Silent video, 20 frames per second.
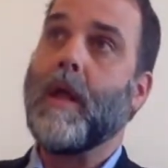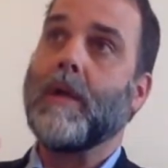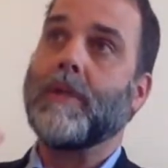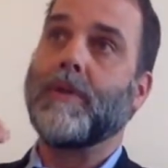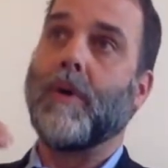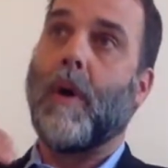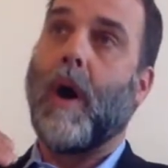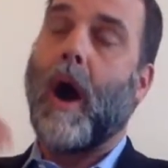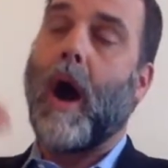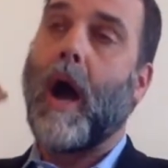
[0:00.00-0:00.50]

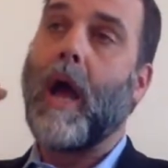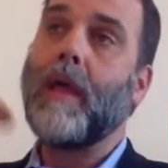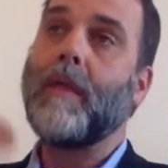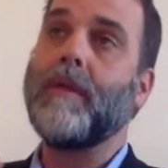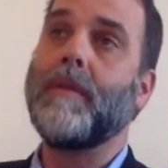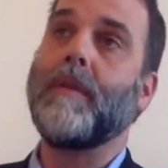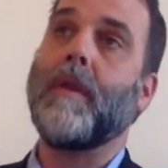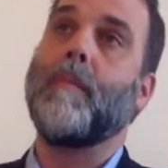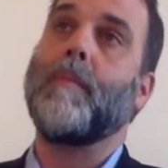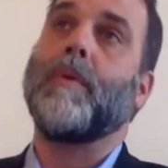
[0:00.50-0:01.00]
So,
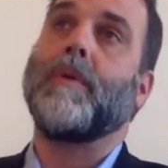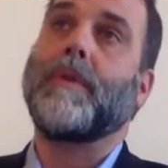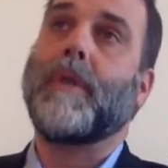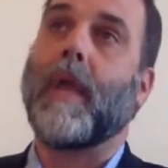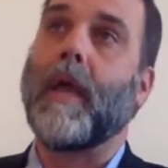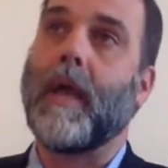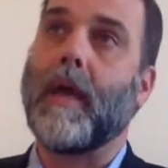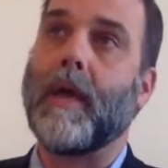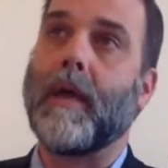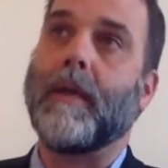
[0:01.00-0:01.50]
Island Number
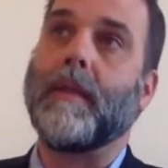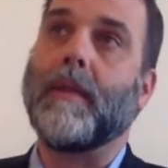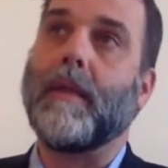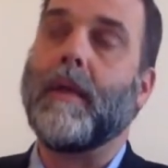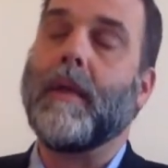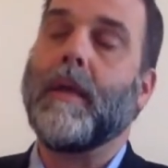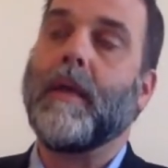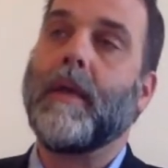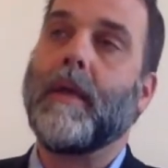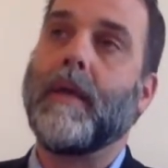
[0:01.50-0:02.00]

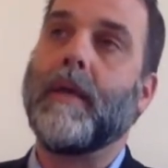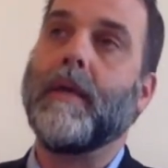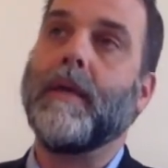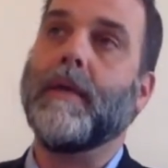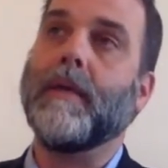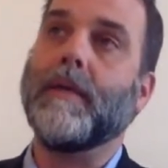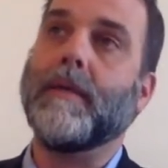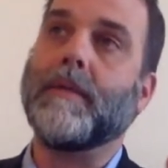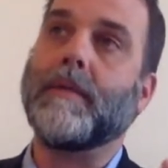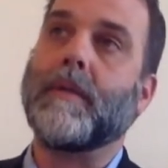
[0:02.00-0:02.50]
Ten
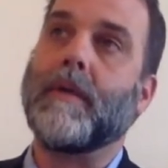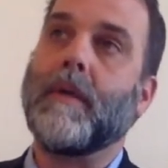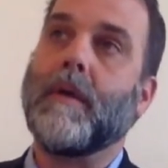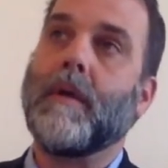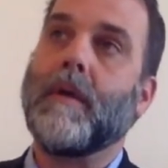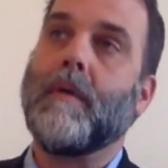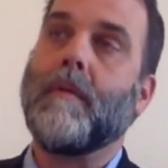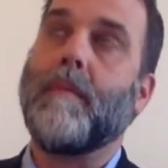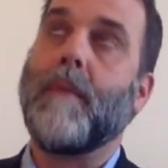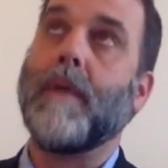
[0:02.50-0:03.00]
is
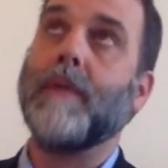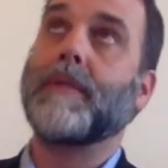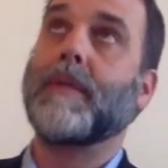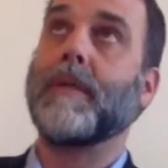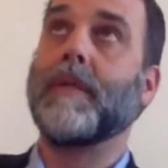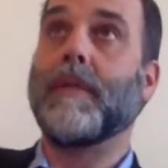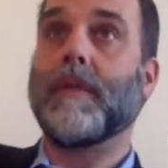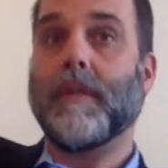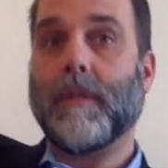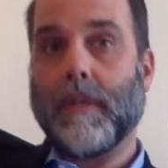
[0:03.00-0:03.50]

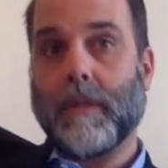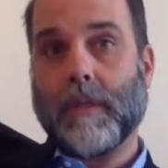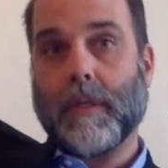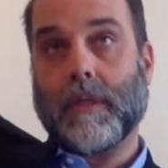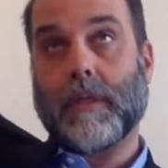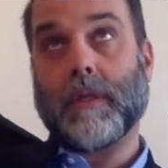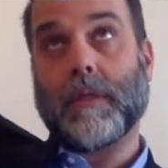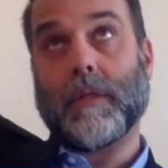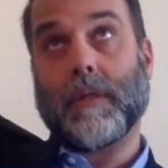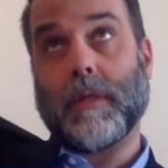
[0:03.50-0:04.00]
basically
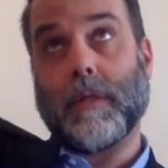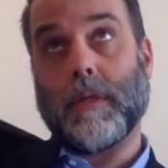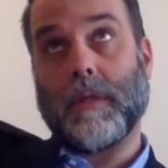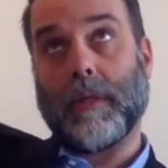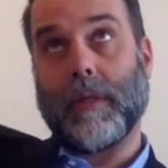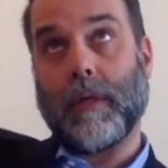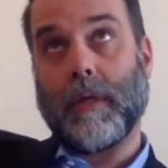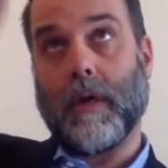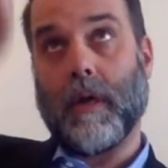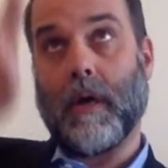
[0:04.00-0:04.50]
the, the,
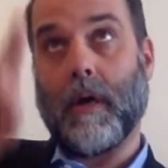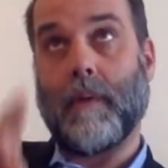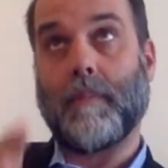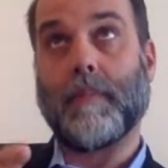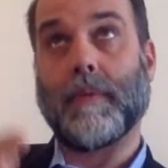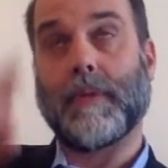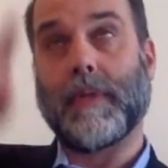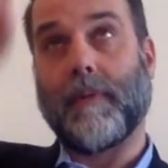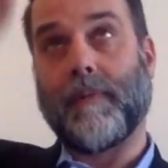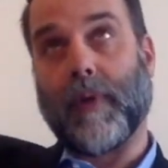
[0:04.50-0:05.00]
the uh, I'm
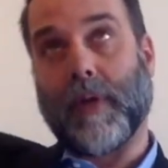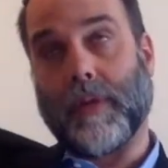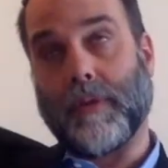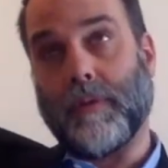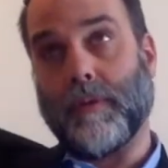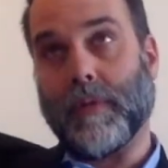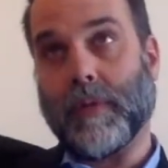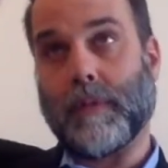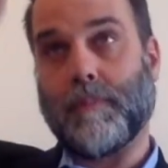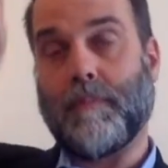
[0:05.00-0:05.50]
going to see if I can
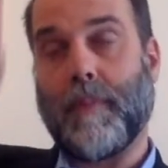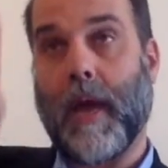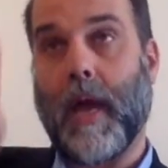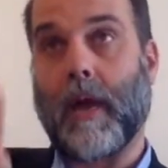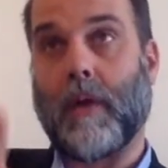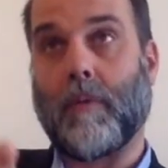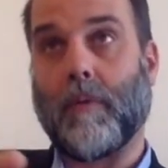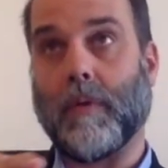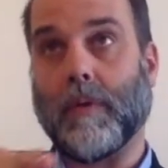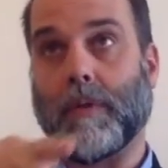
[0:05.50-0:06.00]
do this
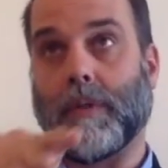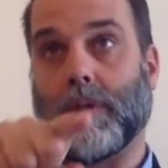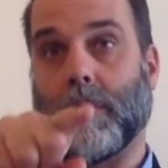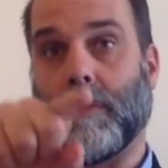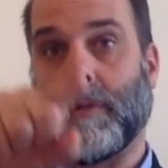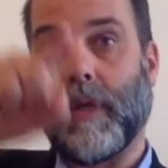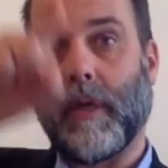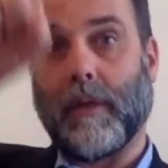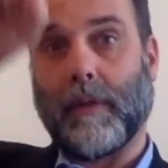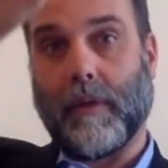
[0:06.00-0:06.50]
backwards
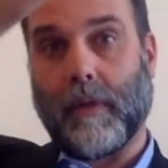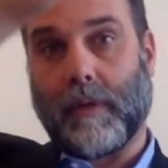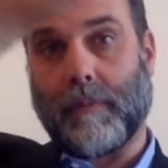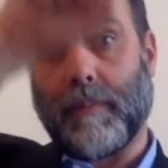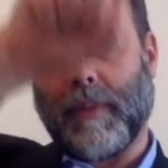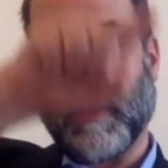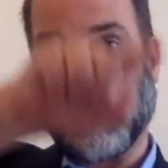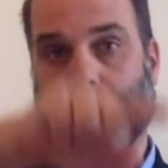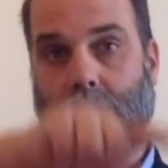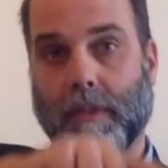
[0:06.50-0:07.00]
so that look
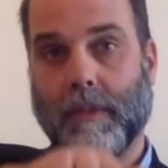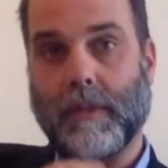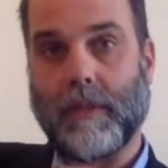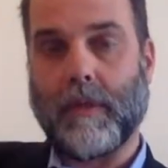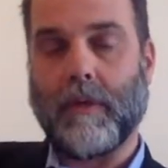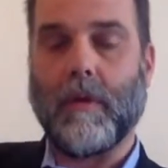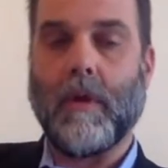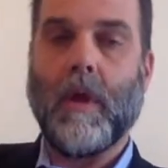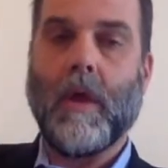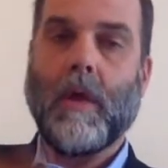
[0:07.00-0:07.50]
makes sense
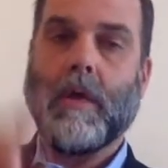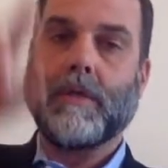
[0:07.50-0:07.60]
to you.